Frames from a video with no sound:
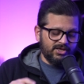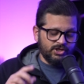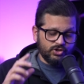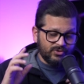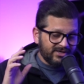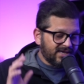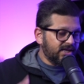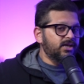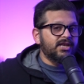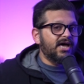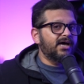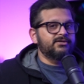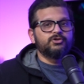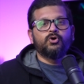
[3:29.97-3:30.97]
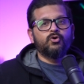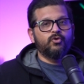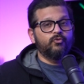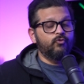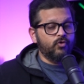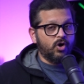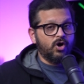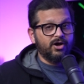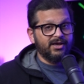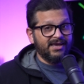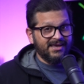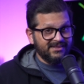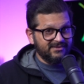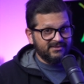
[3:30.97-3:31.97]
You cannot go wrong
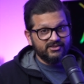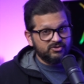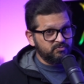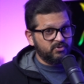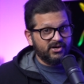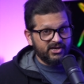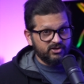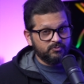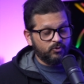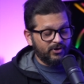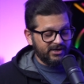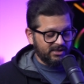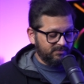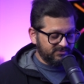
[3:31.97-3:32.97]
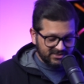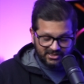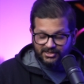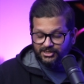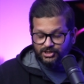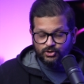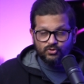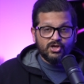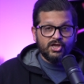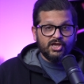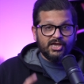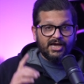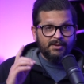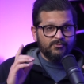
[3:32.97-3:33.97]
in this price point. I'm telling you,
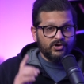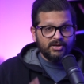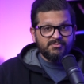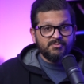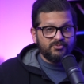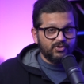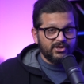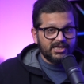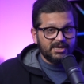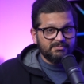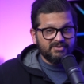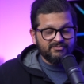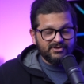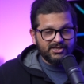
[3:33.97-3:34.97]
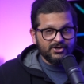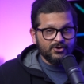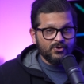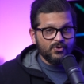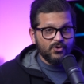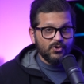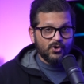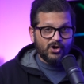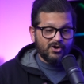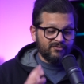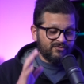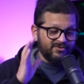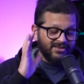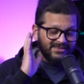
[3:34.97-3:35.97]
I'm going to be putting up a video
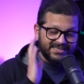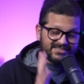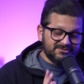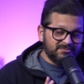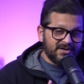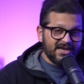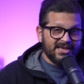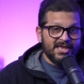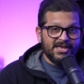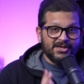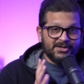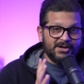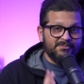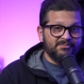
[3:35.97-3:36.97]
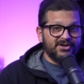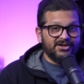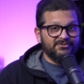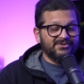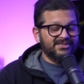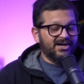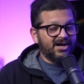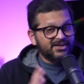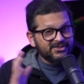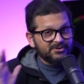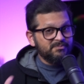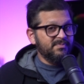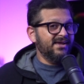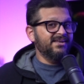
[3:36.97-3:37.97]
of this mic compared with
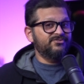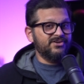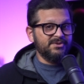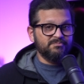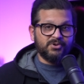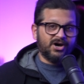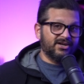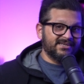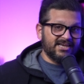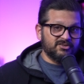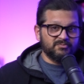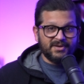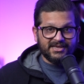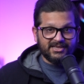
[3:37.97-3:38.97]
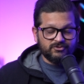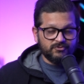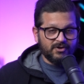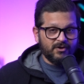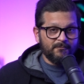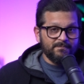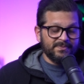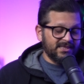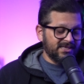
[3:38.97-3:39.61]
other mainstream podcast mic as well.